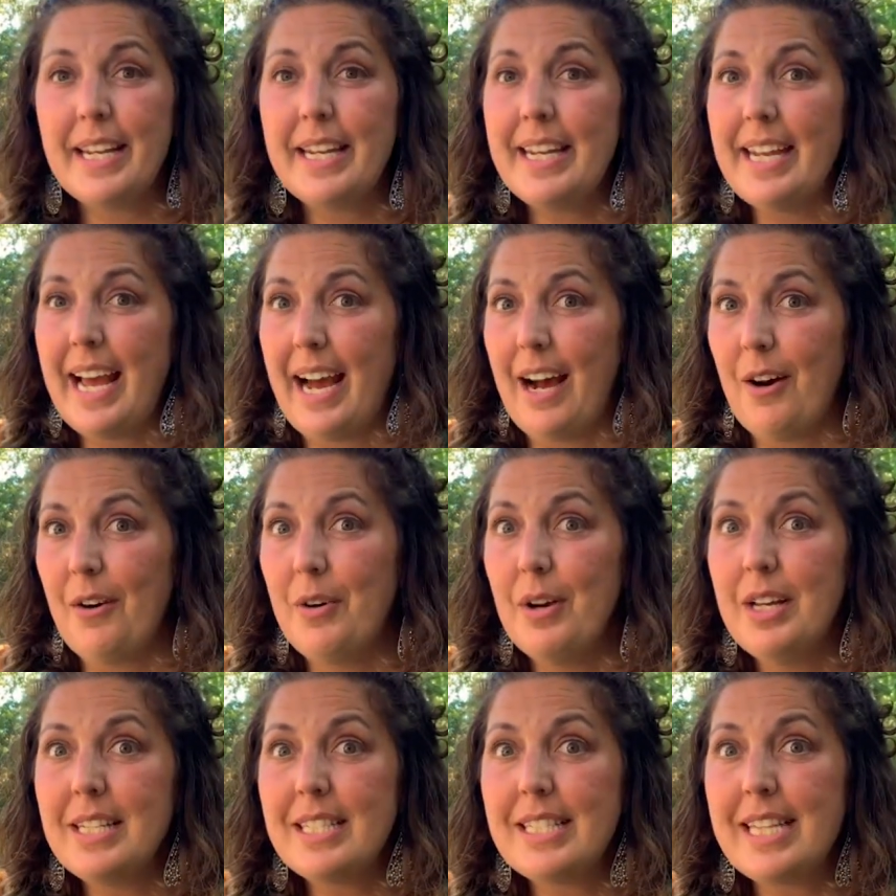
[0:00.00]
Now
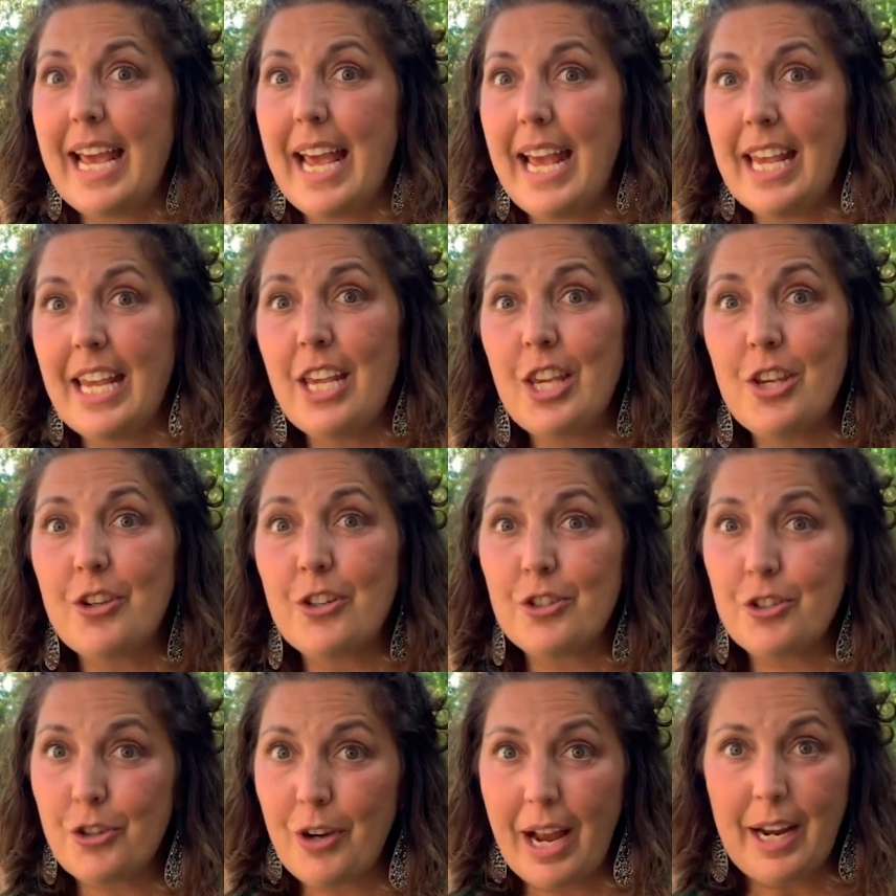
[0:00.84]
take
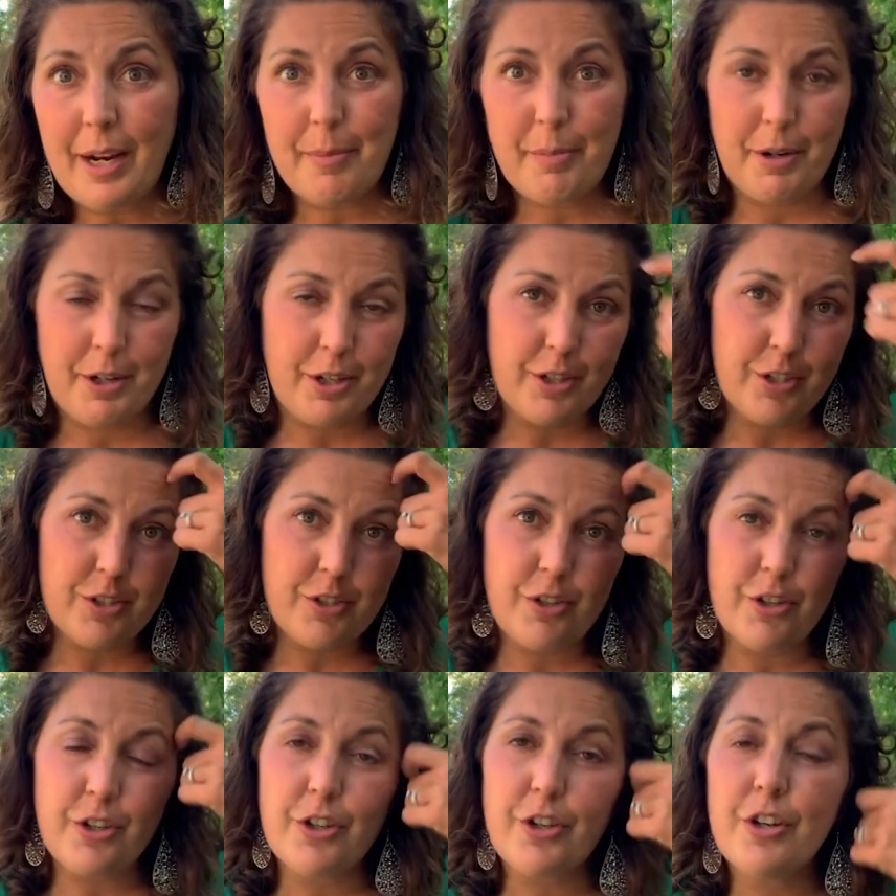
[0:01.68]
your track markers
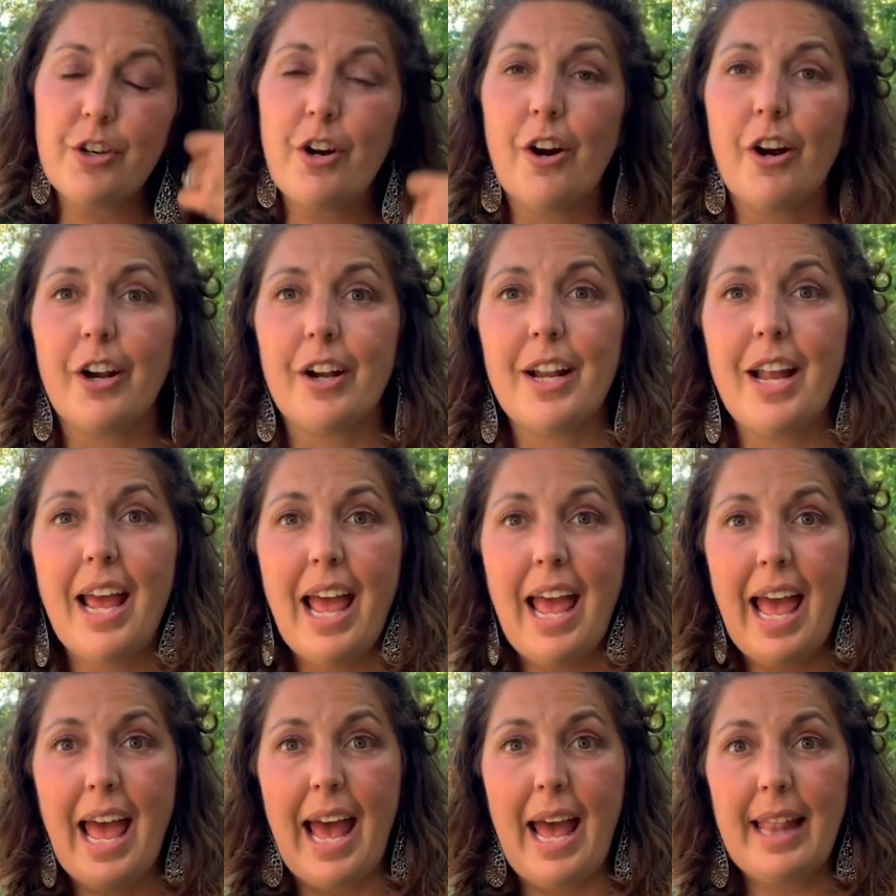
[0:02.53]
or your yarn
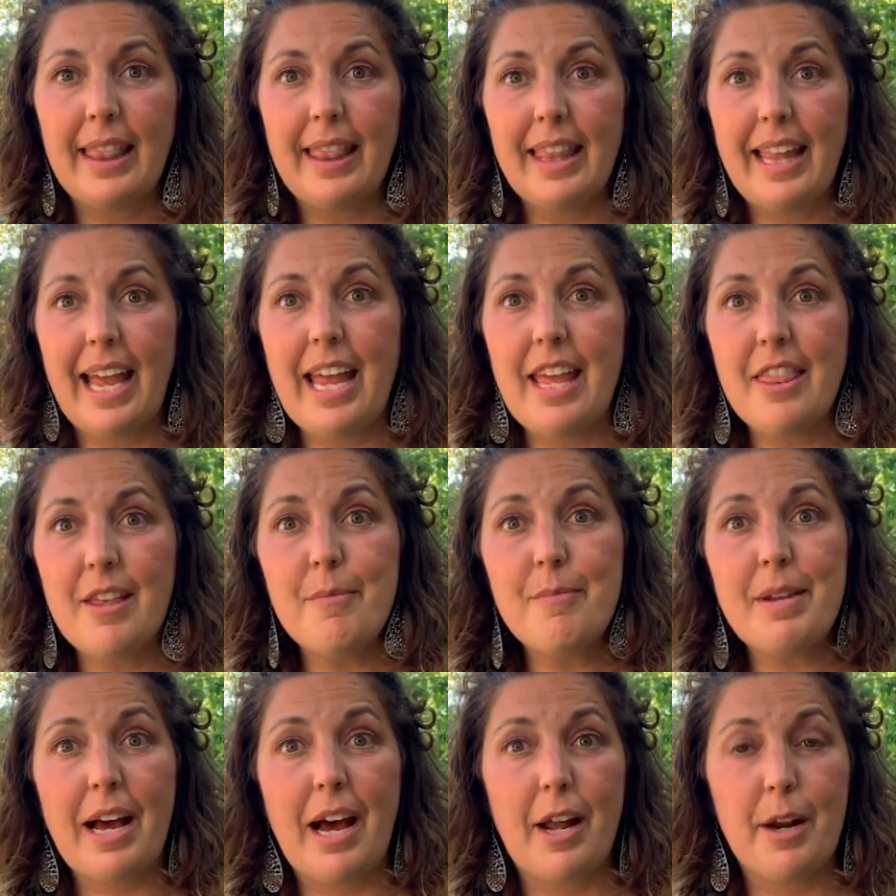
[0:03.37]
and lay
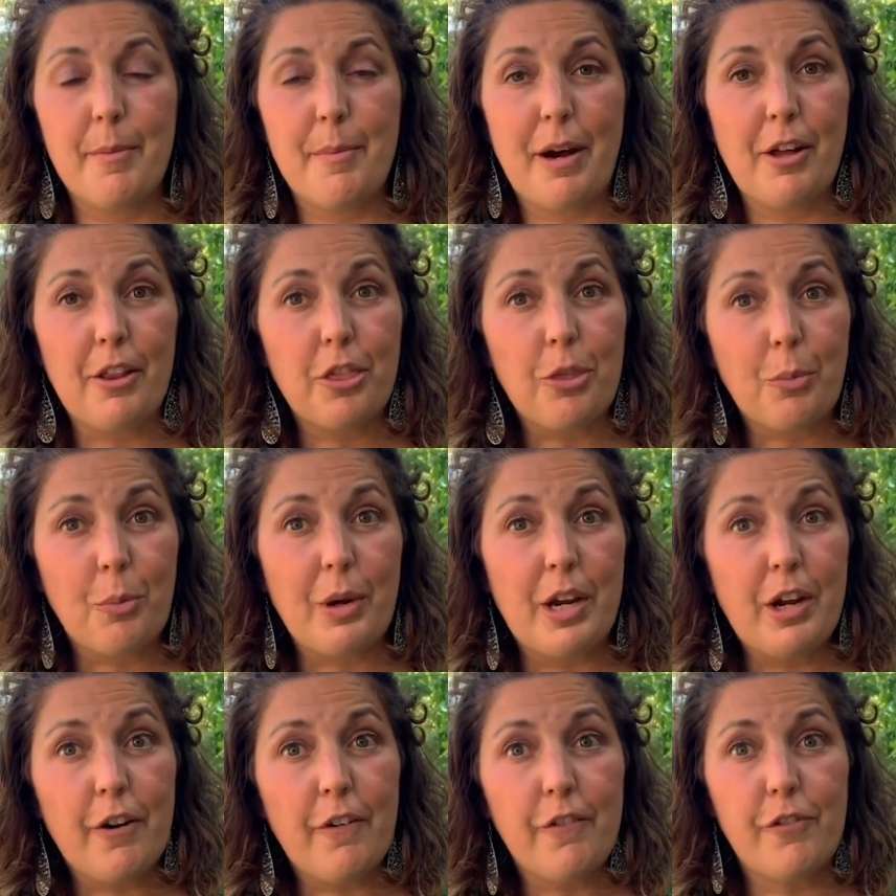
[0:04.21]
them down about
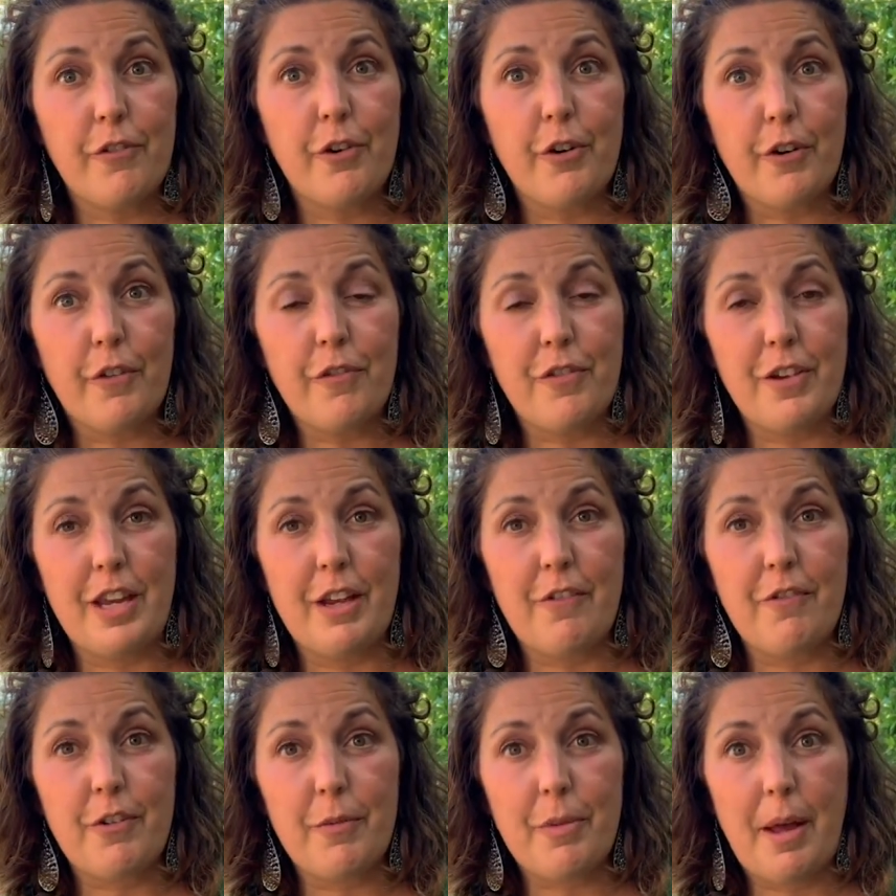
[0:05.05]
3 or 4
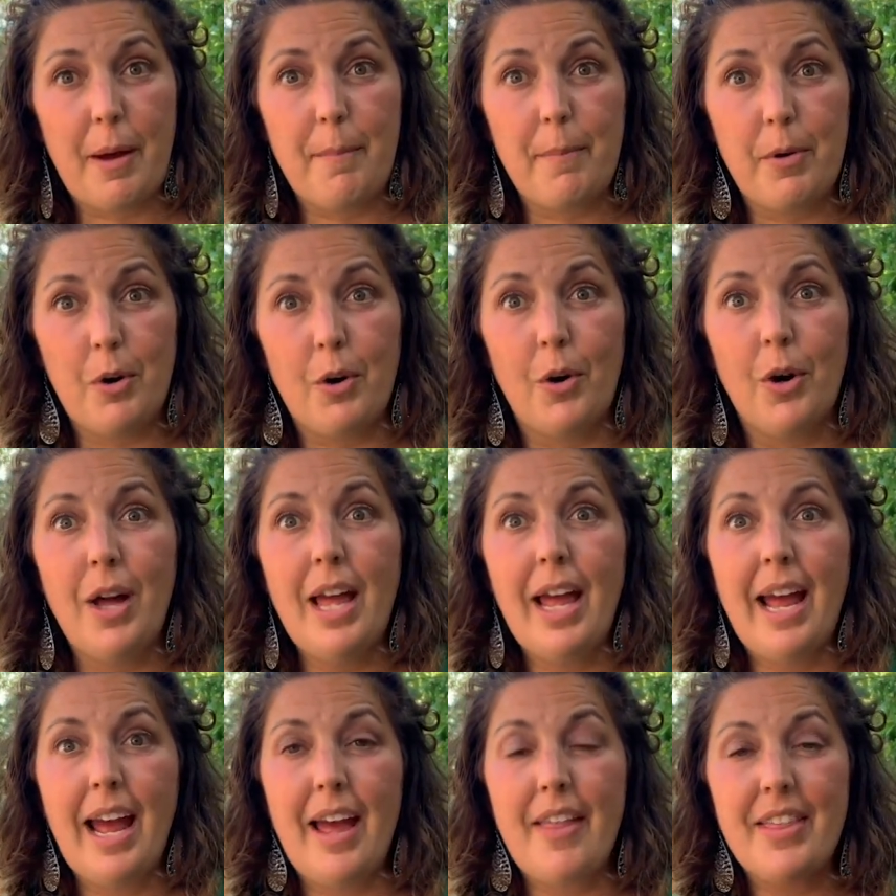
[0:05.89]
feet from that bowl,
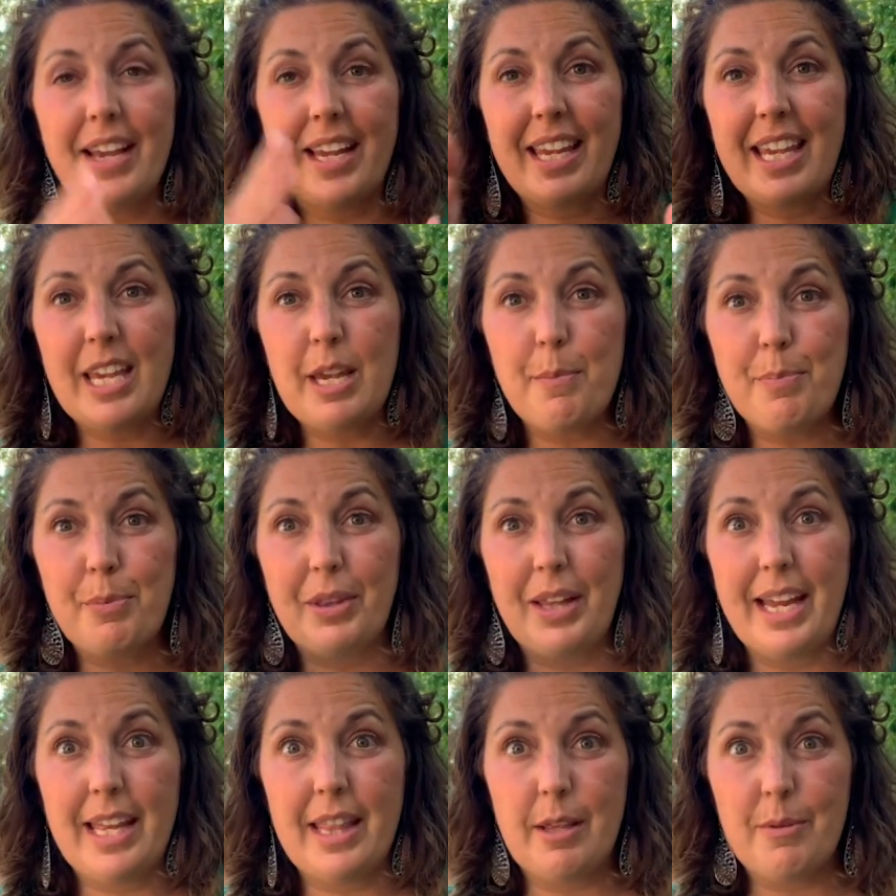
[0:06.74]
and then keep
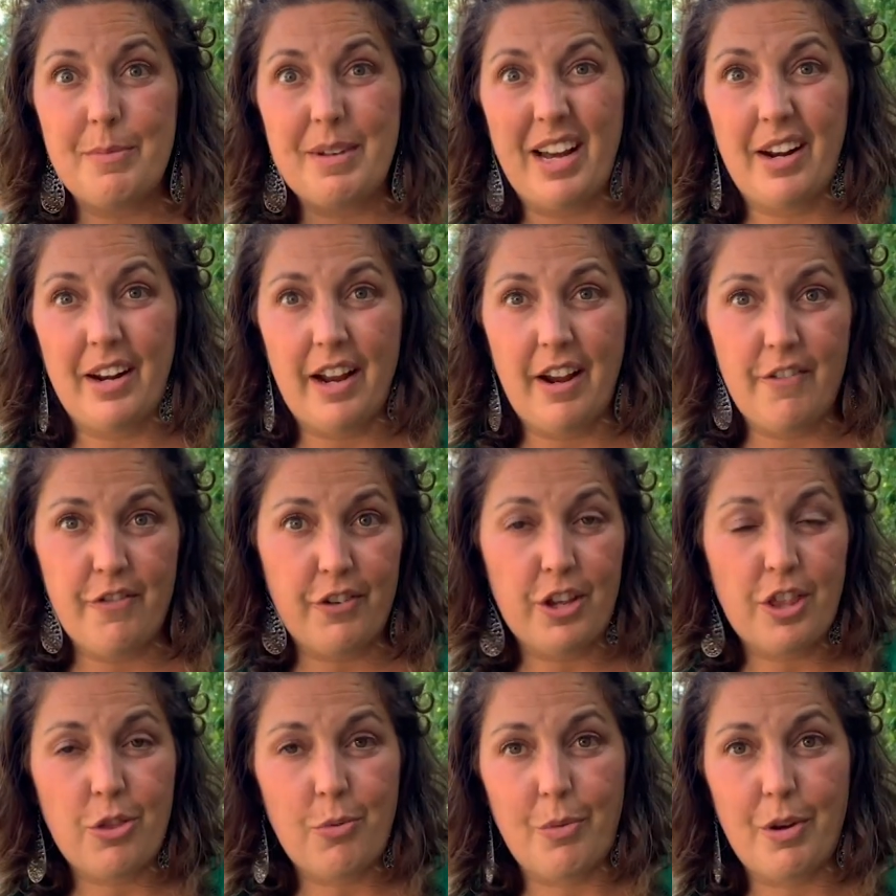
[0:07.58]
laying them down
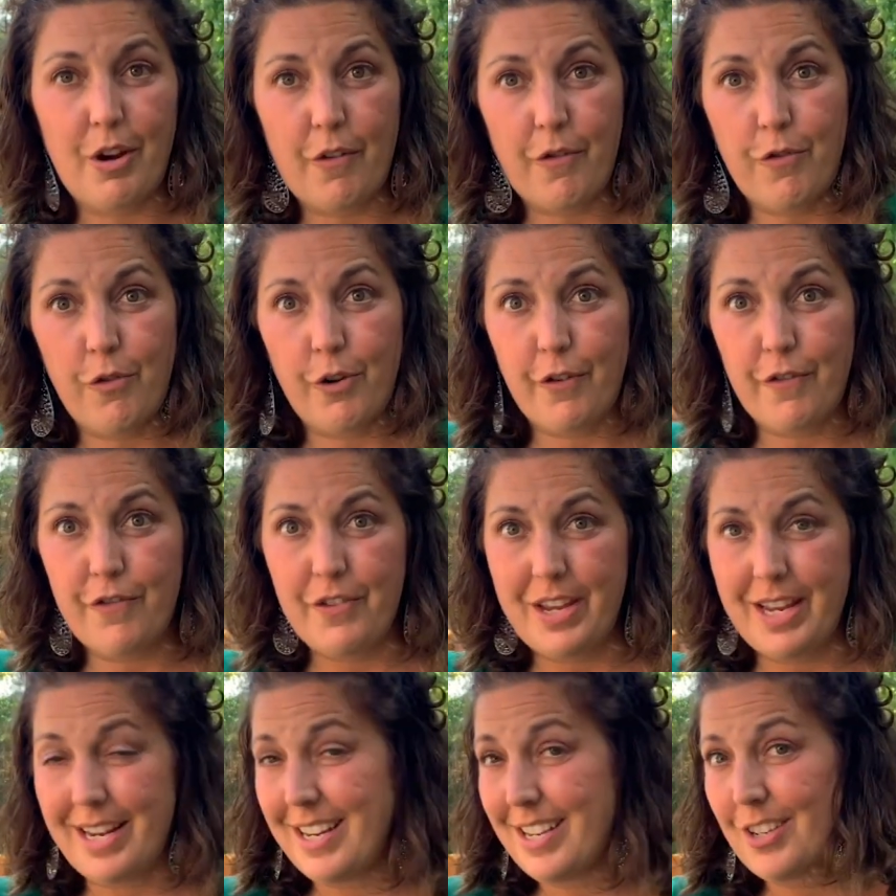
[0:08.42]
every 3 or 4
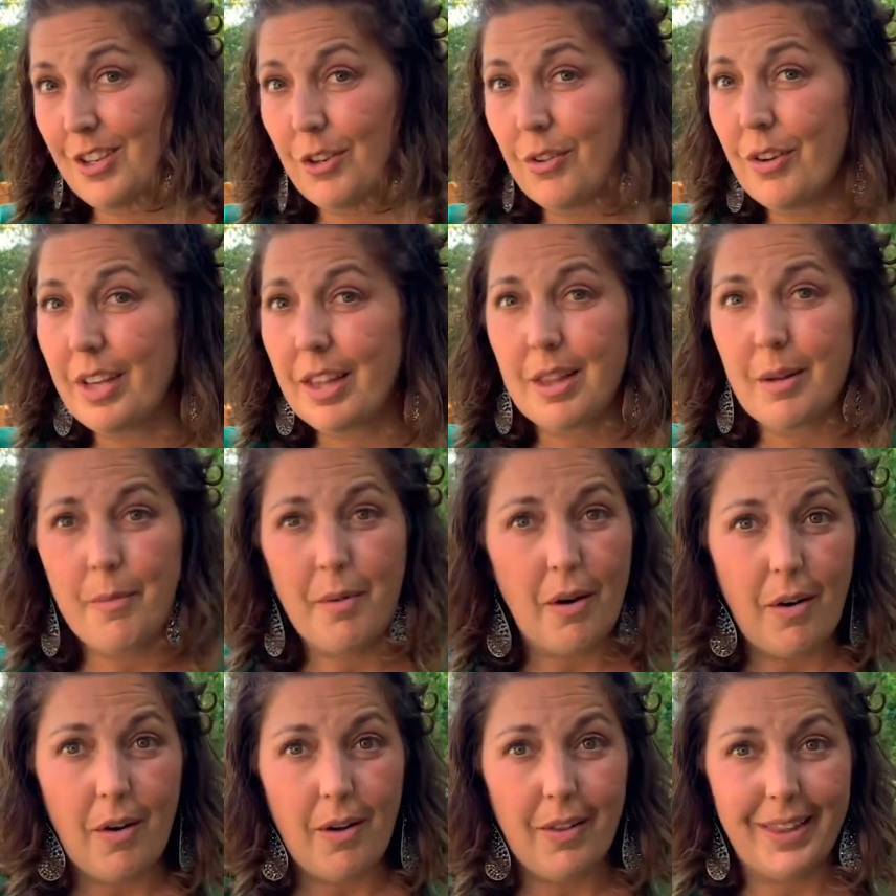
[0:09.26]
feet until you get them
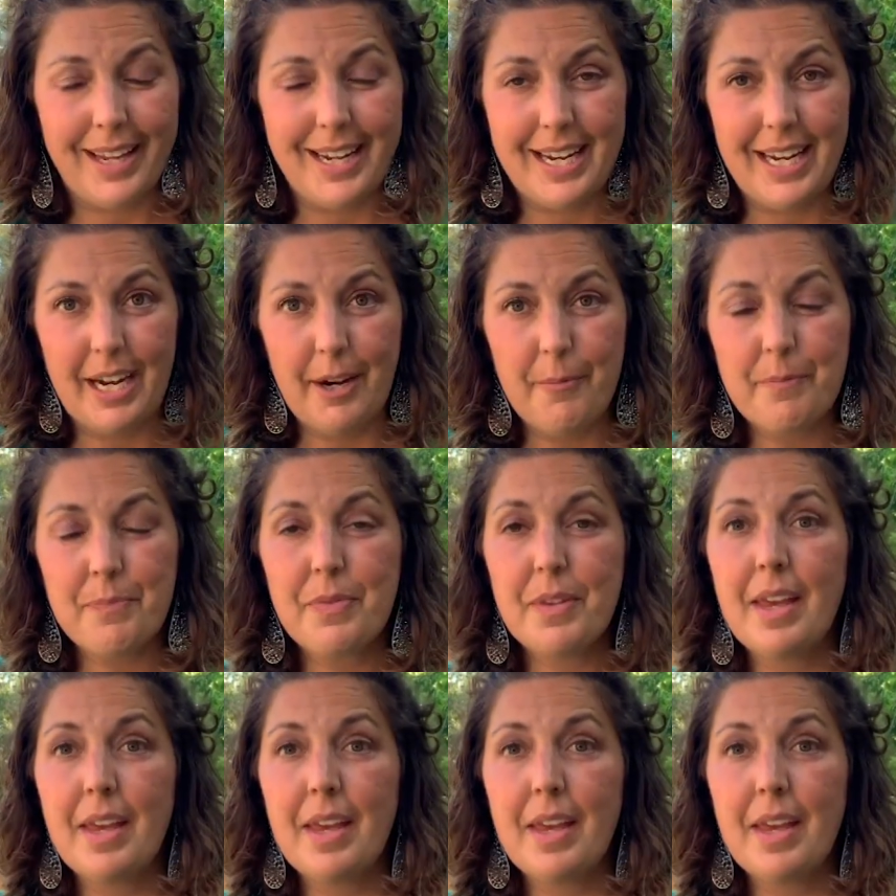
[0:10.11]
all laid out.